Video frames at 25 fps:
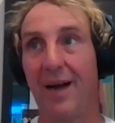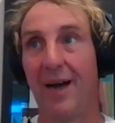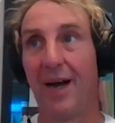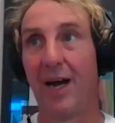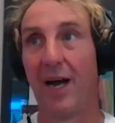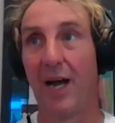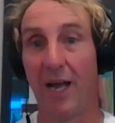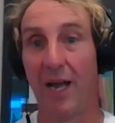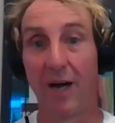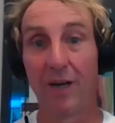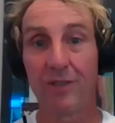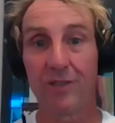Uh,
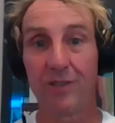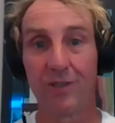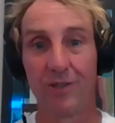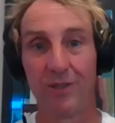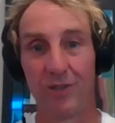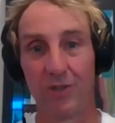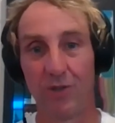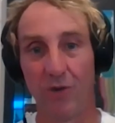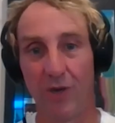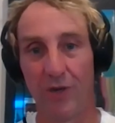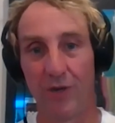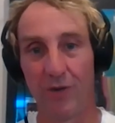I
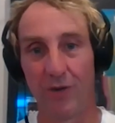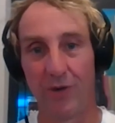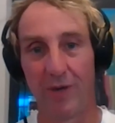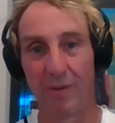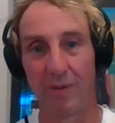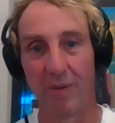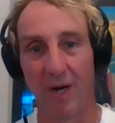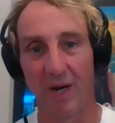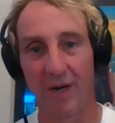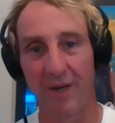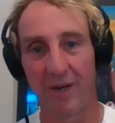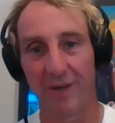also enjoy
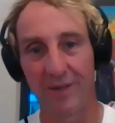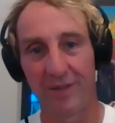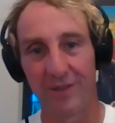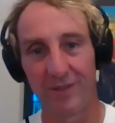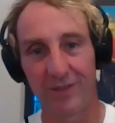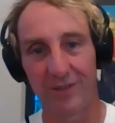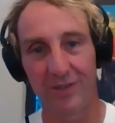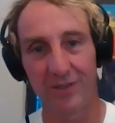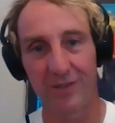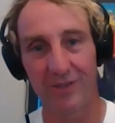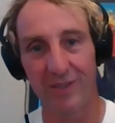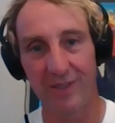doing
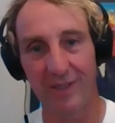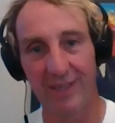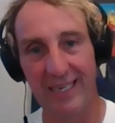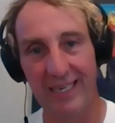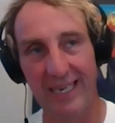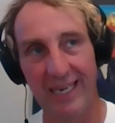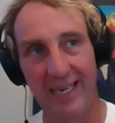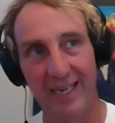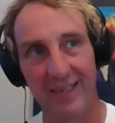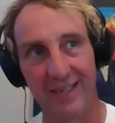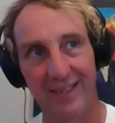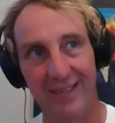monitors,
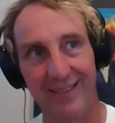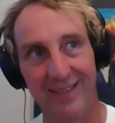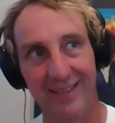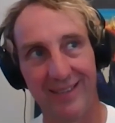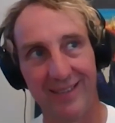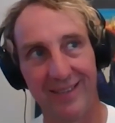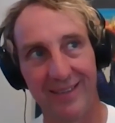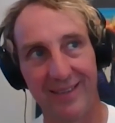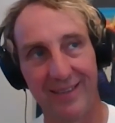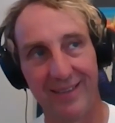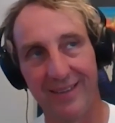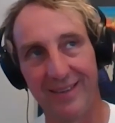and